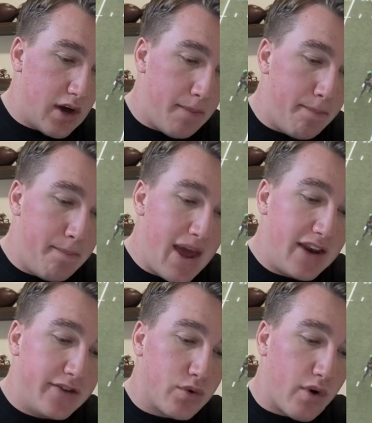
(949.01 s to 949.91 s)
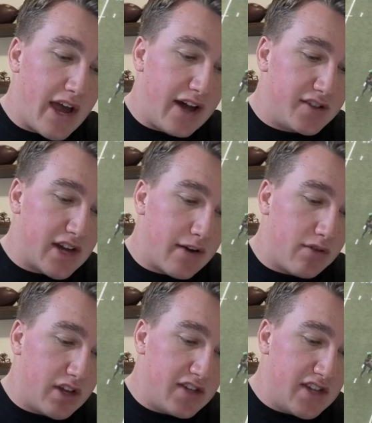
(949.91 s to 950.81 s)
a mandatory outside
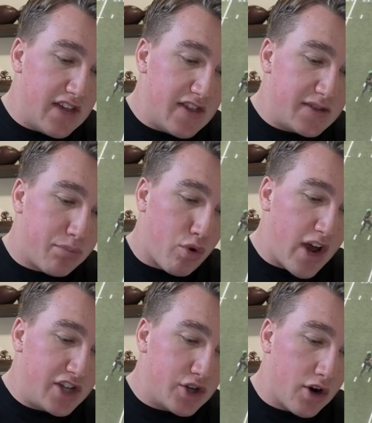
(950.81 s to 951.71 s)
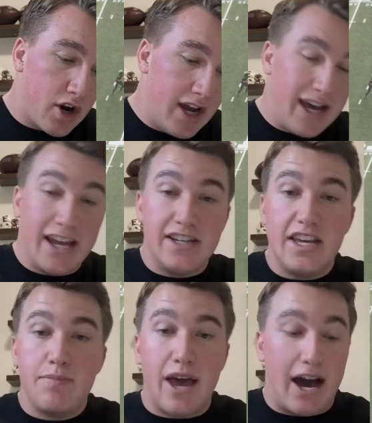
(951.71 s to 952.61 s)
release, and this pressure, a
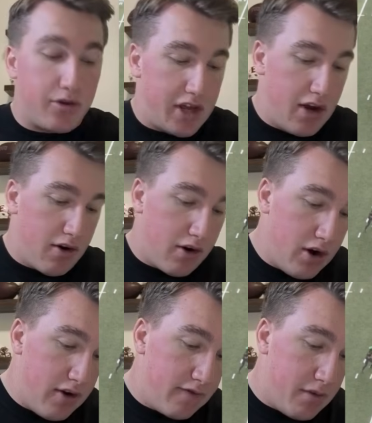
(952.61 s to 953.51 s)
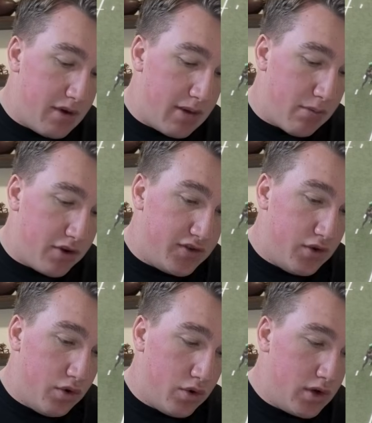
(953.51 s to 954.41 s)
deep out here from number
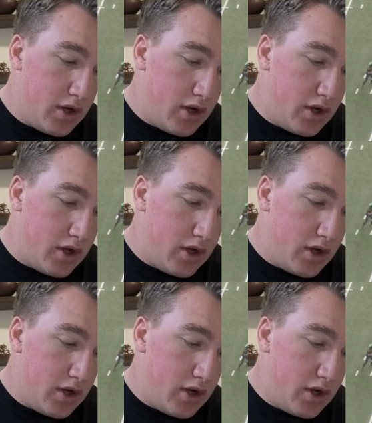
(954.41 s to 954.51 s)
2.